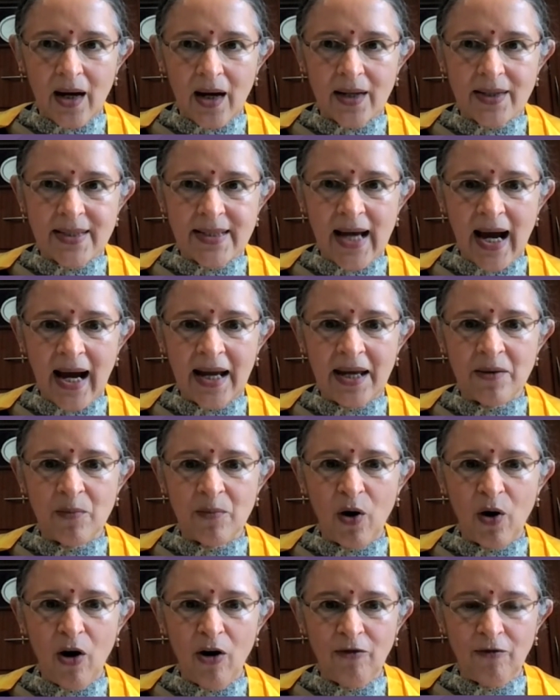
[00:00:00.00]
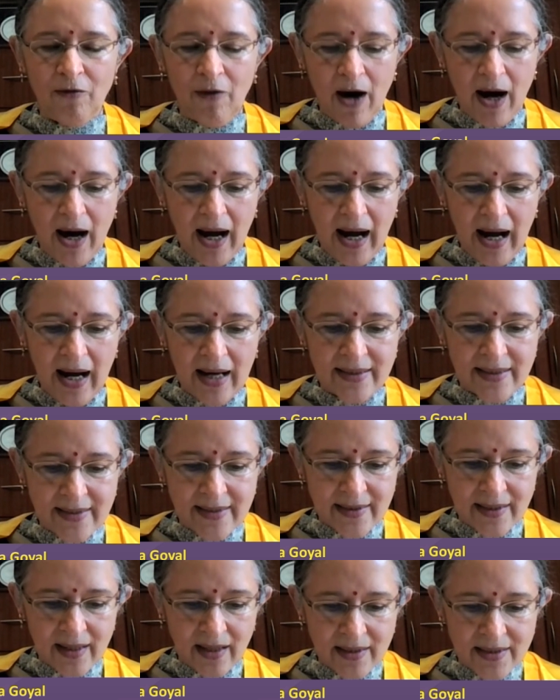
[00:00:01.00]
A time of
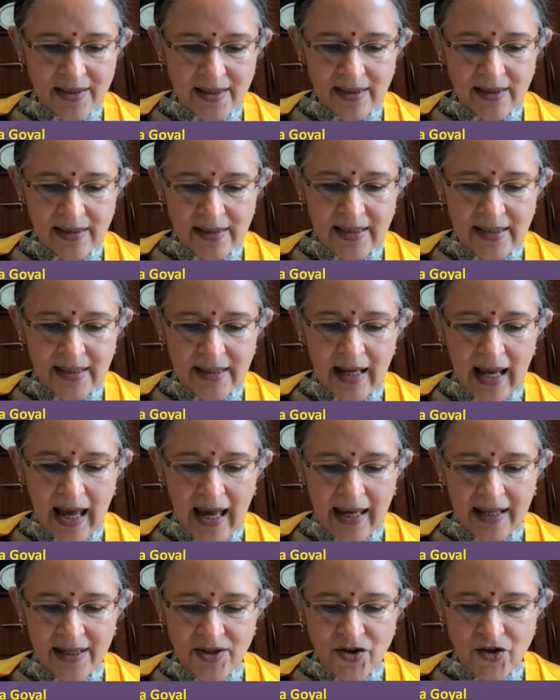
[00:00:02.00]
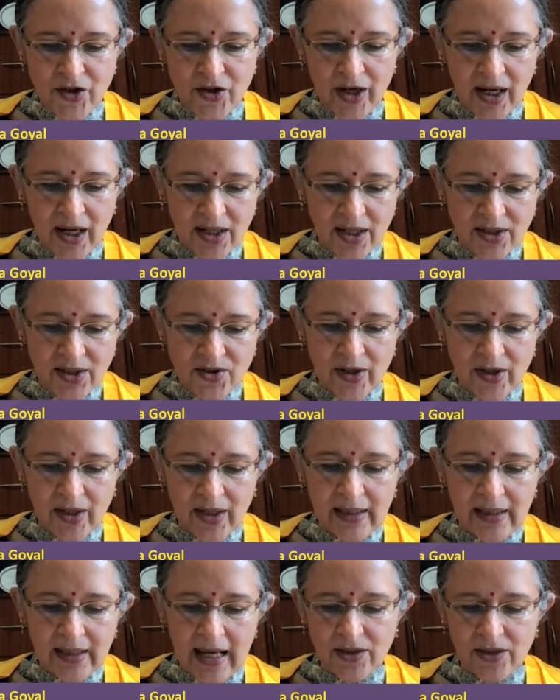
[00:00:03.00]
uncertainty and change
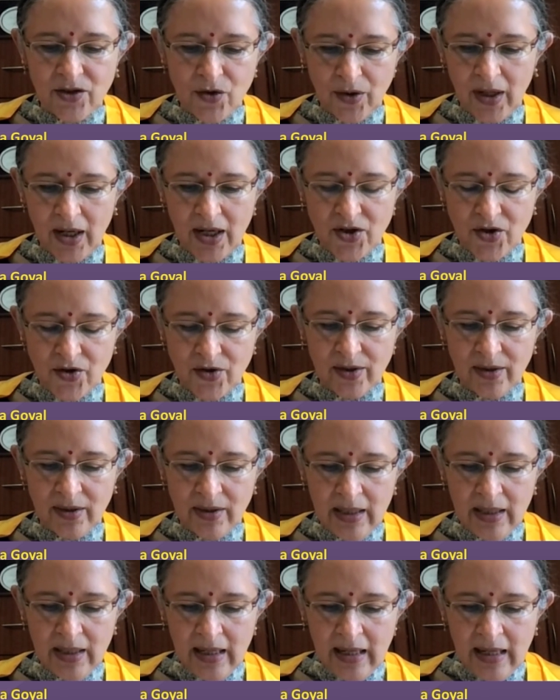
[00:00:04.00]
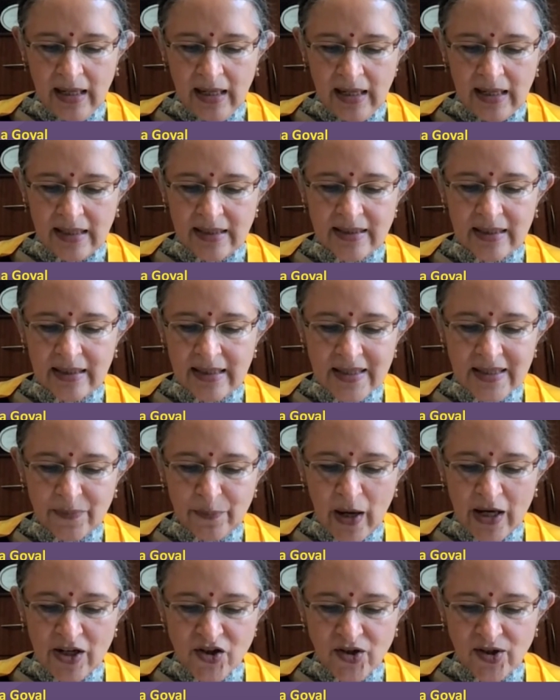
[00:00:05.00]
in education is an
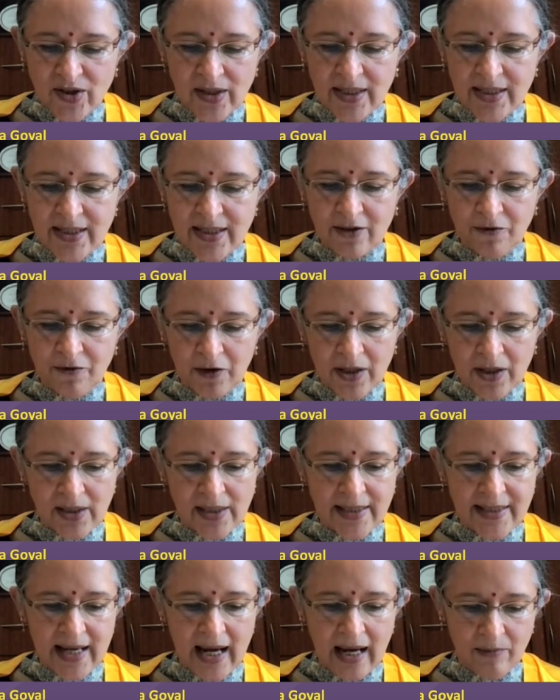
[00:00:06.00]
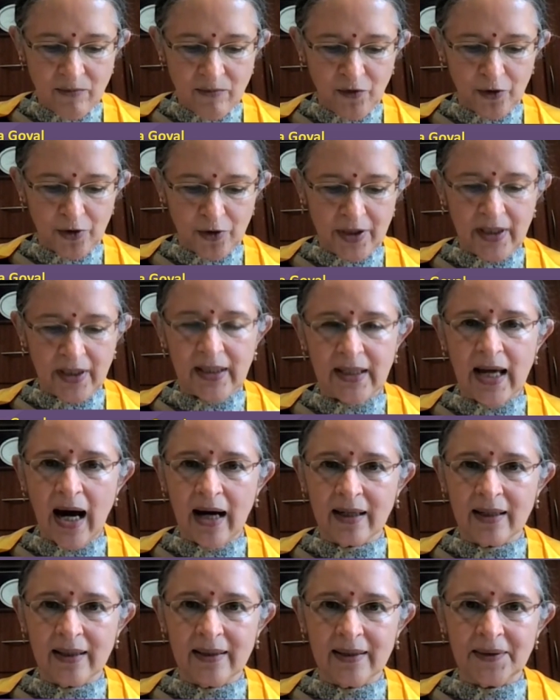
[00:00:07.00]
especially difficult time for the
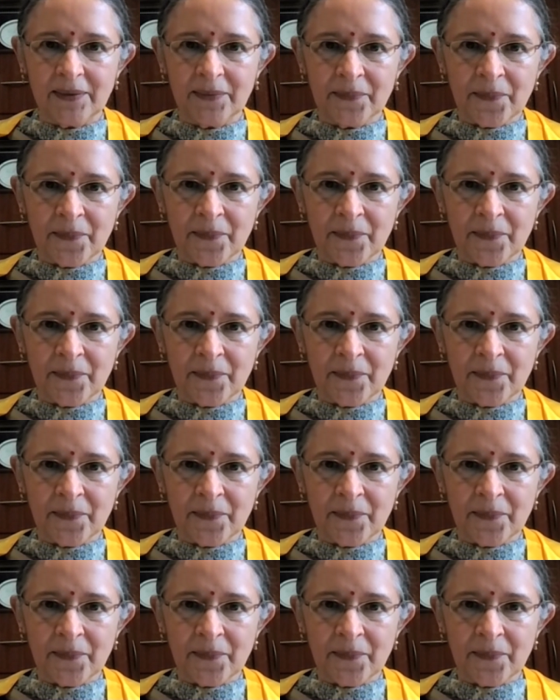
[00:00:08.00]
young.